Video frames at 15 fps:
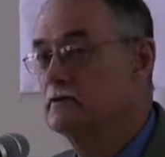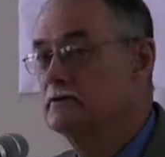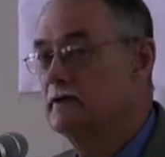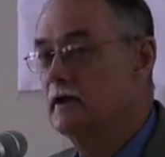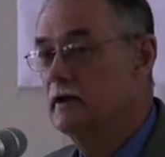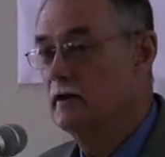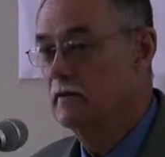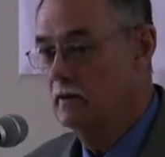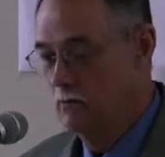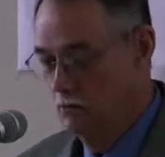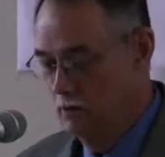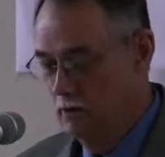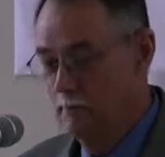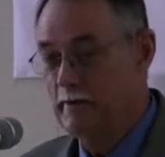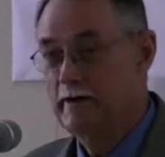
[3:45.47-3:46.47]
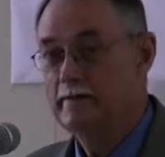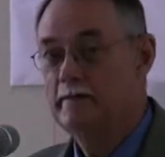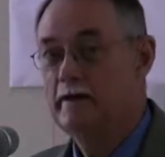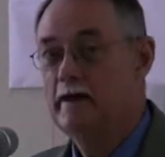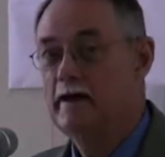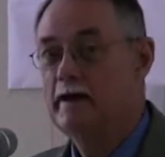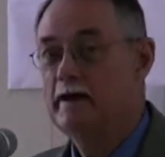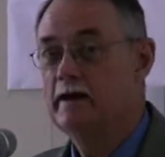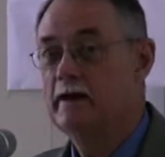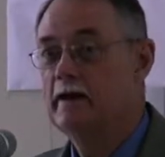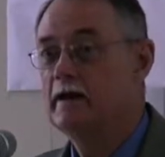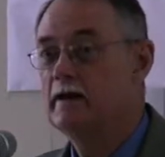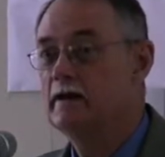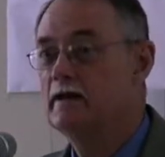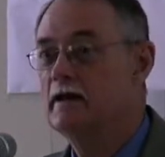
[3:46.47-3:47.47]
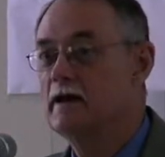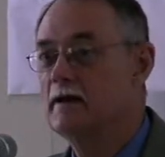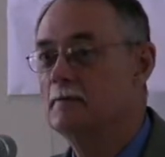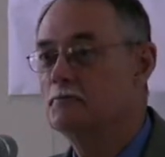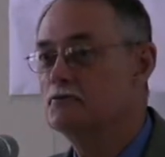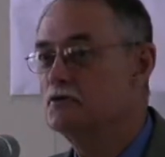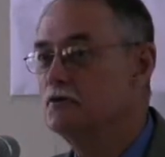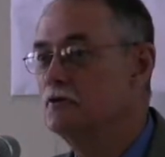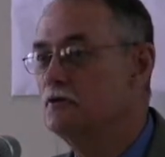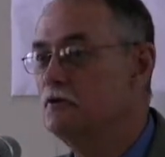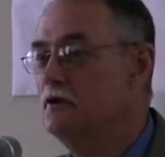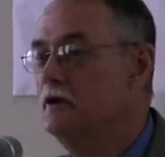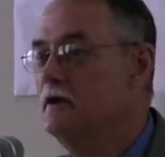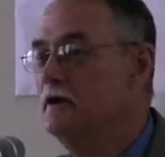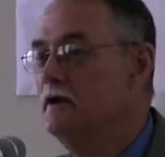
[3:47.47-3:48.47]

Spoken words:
to say a word about that, and I'm sure